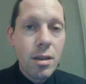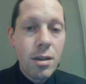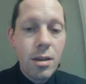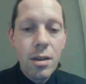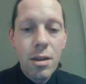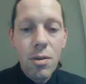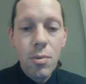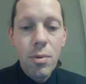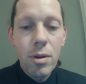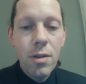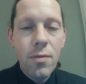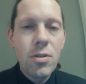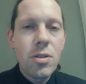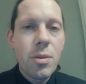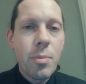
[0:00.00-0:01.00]
We're looking
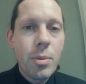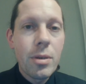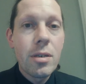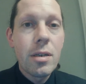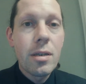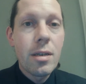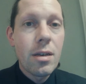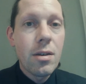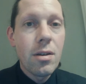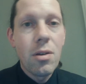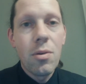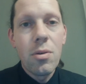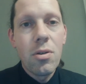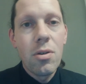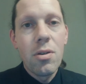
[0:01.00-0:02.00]
for simplicity,
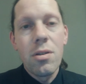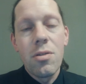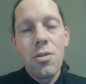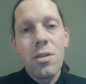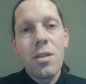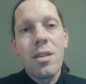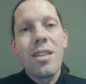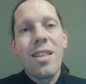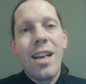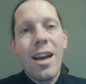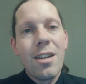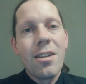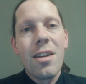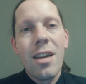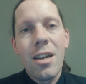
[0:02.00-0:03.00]
not just
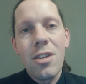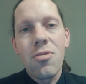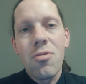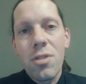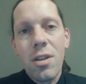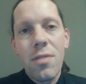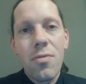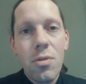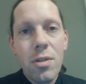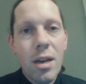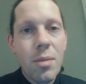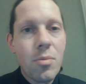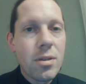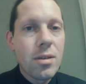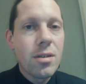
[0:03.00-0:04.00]
adding extra stuff all the
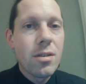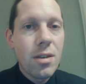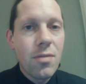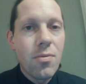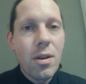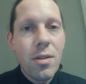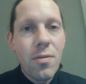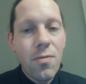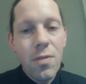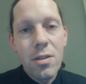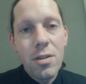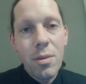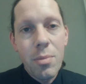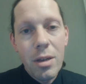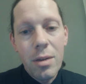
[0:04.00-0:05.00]
time to see if we can fix
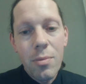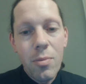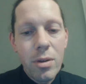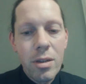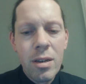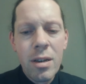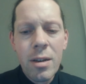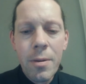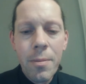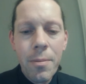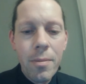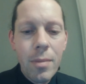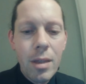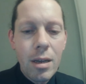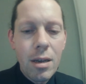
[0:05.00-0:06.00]
something when,
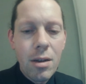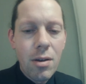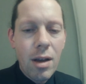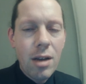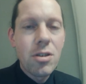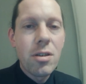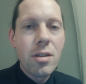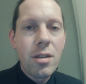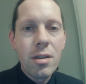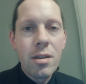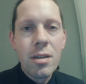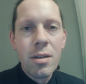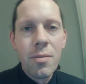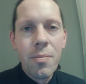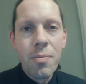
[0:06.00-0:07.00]
actually
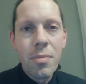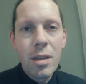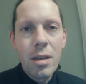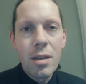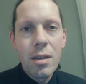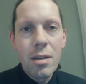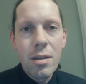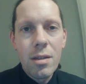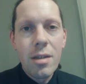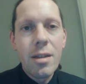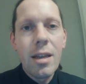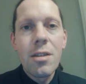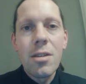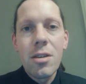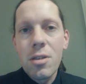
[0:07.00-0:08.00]
the
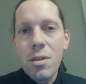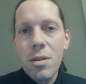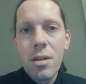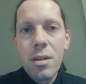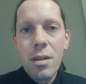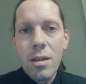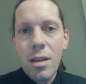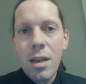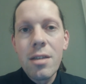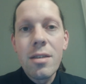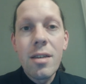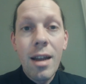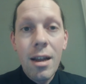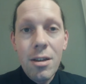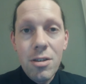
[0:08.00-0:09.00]
data's
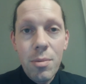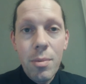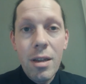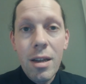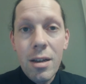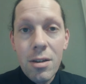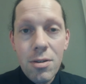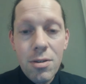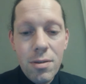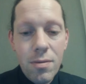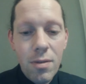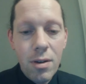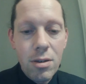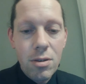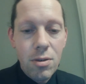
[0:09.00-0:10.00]
hinting at something else, right?